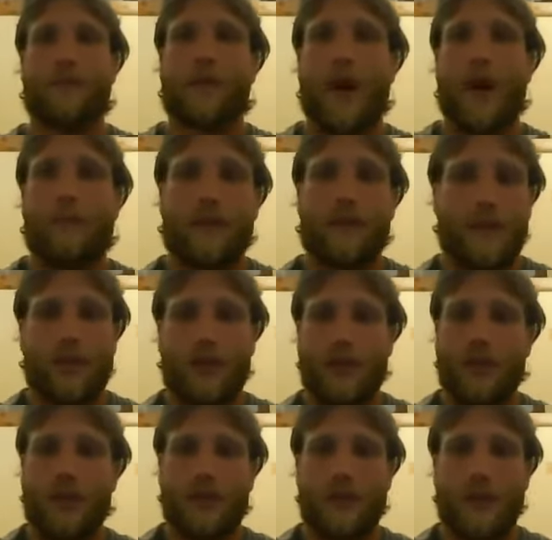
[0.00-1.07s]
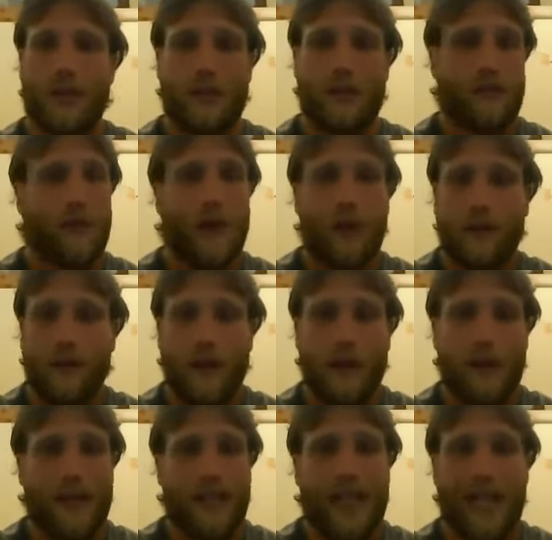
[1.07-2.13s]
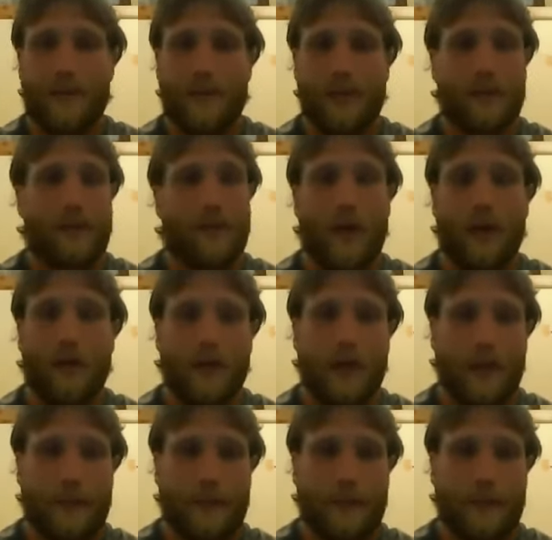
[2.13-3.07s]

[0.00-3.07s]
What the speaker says: competition is evolving, the game is evolving.